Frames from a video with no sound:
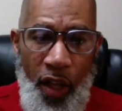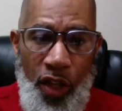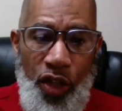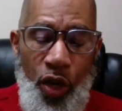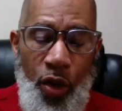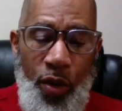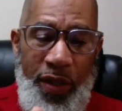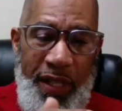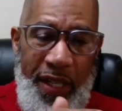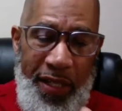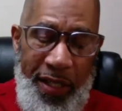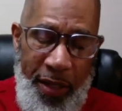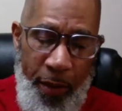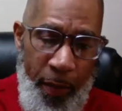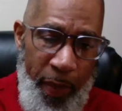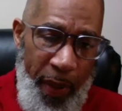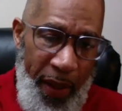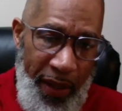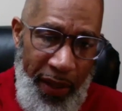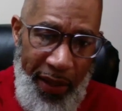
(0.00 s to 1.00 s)
your
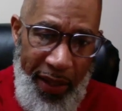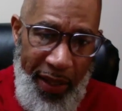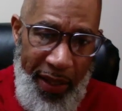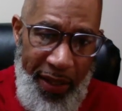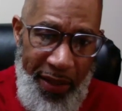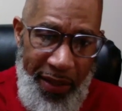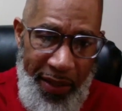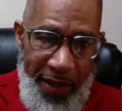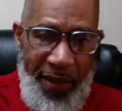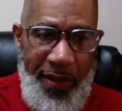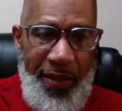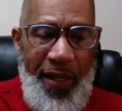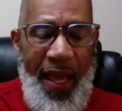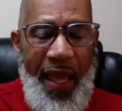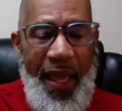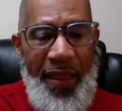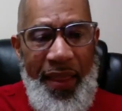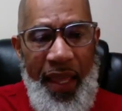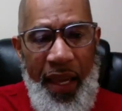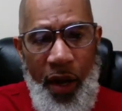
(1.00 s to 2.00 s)
disabilities
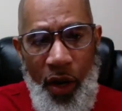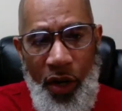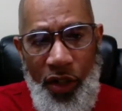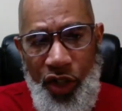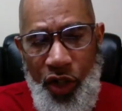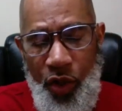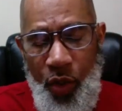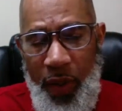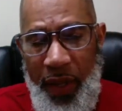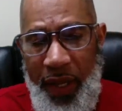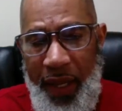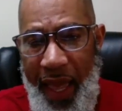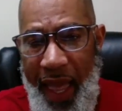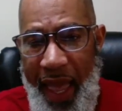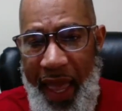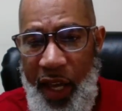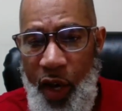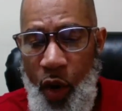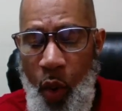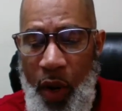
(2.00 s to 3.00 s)
and they are doing
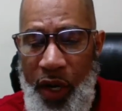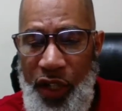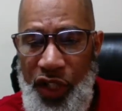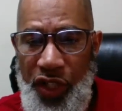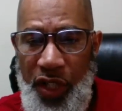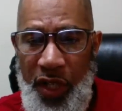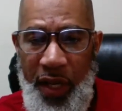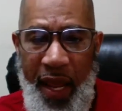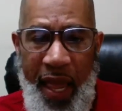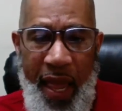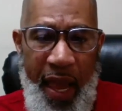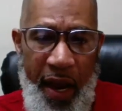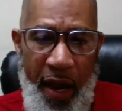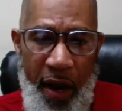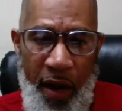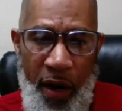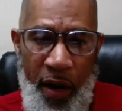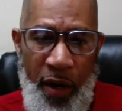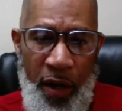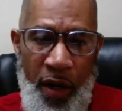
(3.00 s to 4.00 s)
a
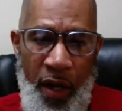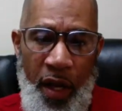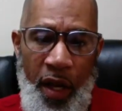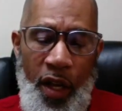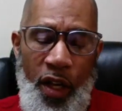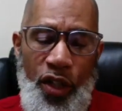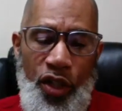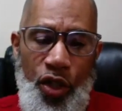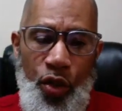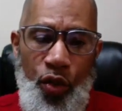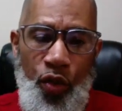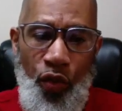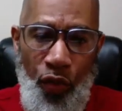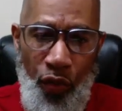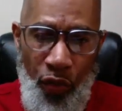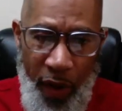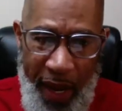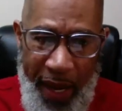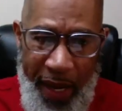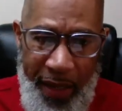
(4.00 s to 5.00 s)
questionnaire to
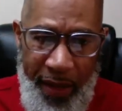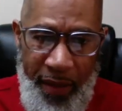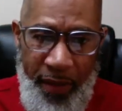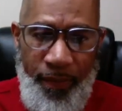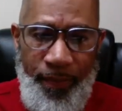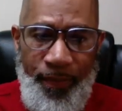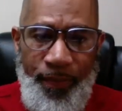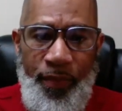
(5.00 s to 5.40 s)
rate